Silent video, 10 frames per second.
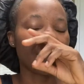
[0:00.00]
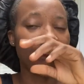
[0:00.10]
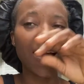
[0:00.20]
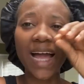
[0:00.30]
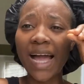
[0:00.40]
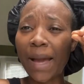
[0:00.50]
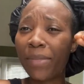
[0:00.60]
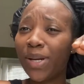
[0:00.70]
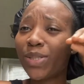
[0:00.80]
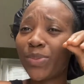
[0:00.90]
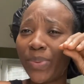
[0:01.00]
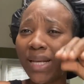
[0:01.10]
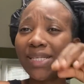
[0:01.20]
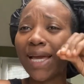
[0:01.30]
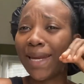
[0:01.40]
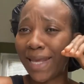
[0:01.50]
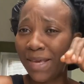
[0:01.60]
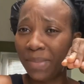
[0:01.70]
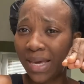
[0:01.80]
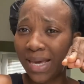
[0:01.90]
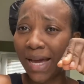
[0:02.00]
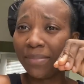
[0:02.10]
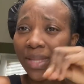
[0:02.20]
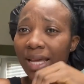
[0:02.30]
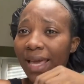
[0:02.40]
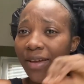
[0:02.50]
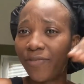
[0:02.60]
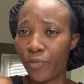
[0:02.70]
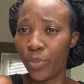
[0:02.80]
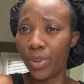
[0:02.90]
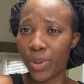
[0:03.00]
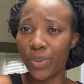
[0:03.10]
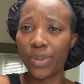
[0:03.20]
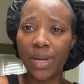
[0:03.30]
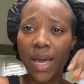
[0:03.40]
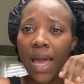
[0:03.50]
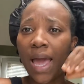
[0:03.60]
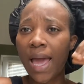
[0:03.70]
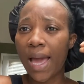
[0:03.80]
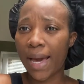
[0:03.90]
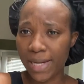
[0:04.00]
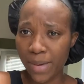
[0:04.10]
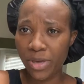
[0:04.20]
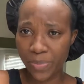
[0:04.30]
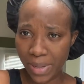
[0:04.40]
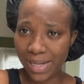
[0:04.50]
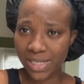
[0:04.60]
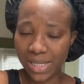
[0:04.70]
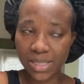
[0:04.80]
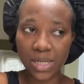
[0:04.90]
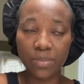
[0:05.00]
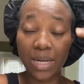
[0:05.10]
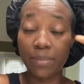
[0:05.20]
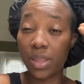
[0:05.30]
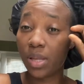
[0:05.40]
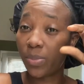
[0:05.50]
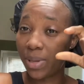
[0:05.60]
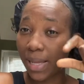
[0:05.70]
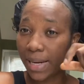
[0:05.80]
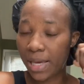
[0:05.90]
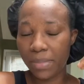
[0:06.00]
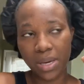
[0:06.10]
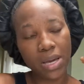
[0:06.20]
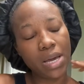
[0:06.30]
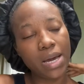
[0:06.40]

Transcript: I'm a little bit anemic. I'm not, like, full-blown anemia patient, but I'm a little bit anemic.